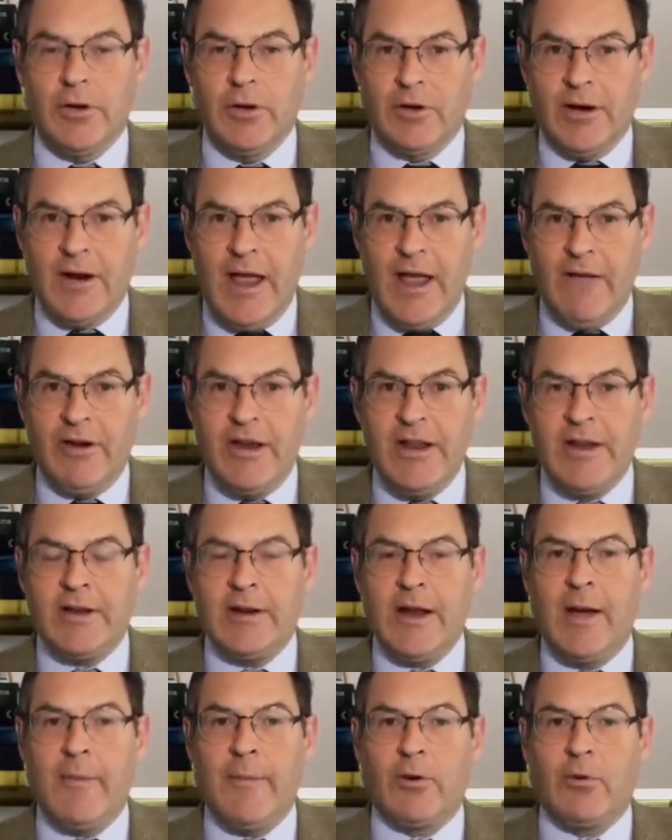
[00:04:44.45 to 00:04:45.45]
You're going to have an
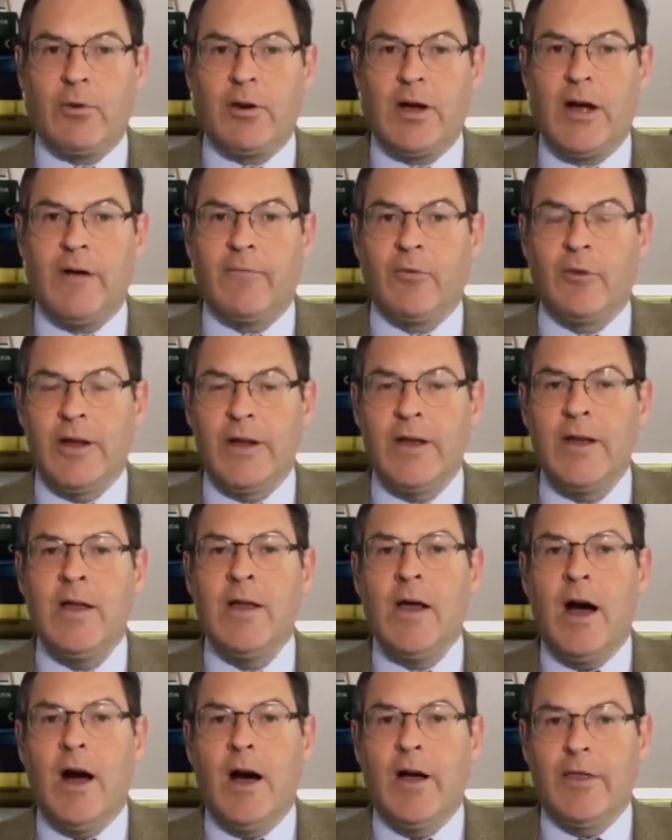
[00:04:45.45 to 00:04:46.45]
economic recovery
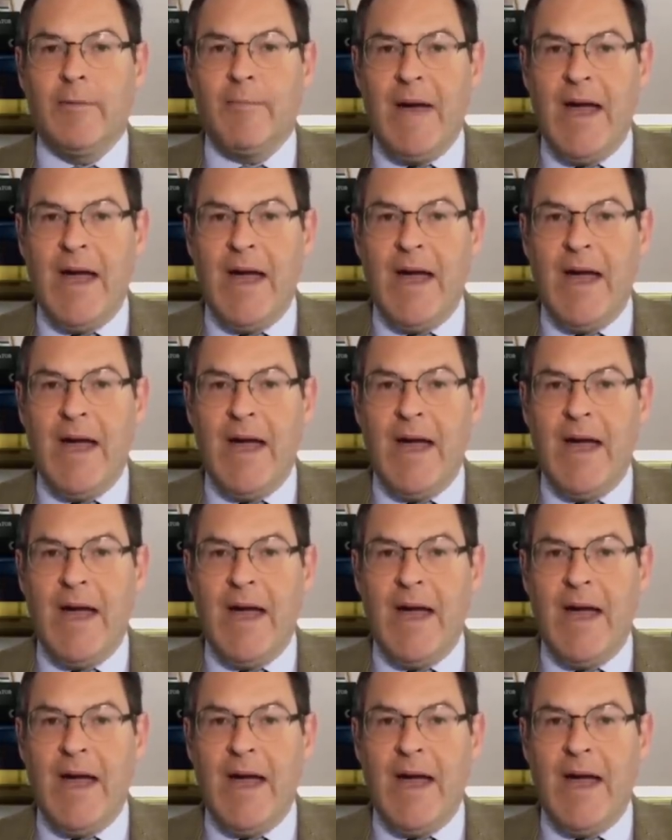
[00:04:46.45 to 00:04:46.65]
on the